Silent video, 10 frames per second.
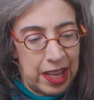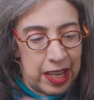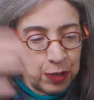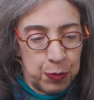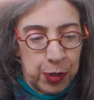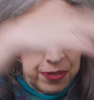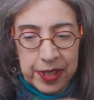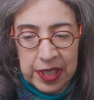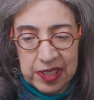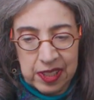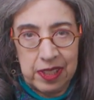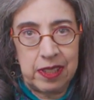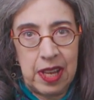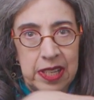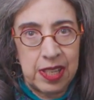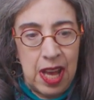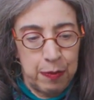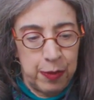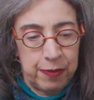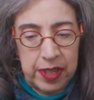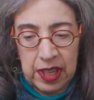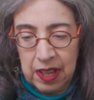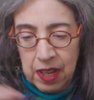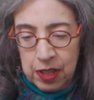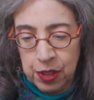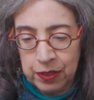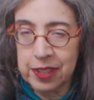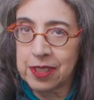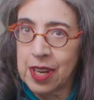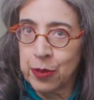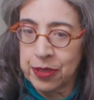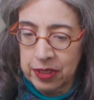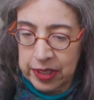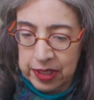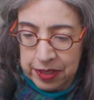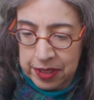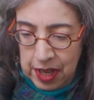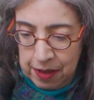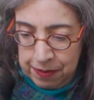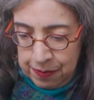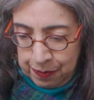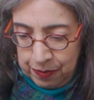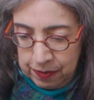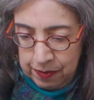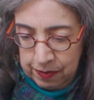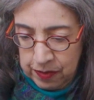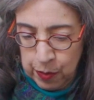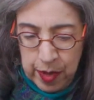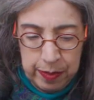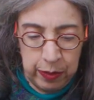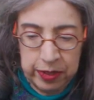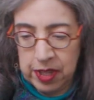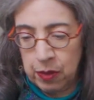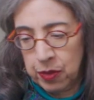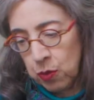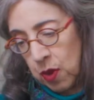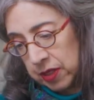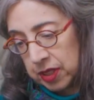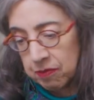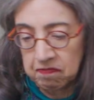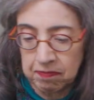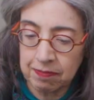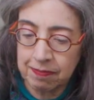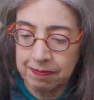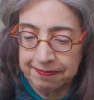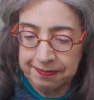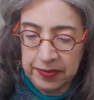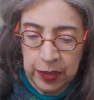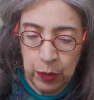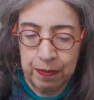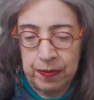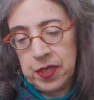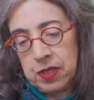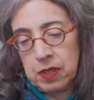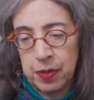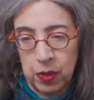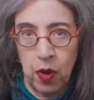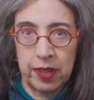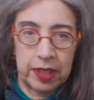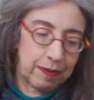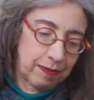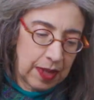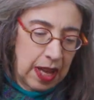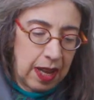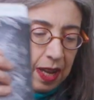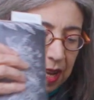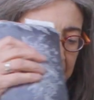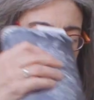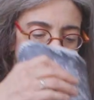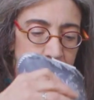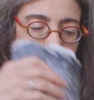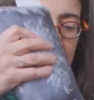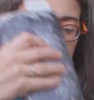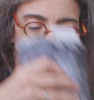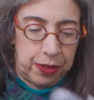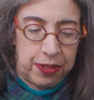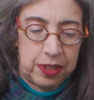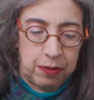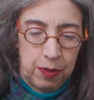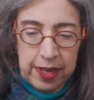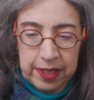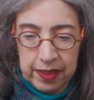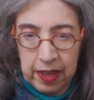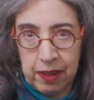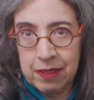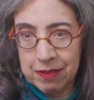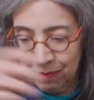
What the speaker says: and put things in it on top of it. So let's start with the little stuff. Or maybe we'll start with a wallet. So this is a big wallet. I can just put this right in there.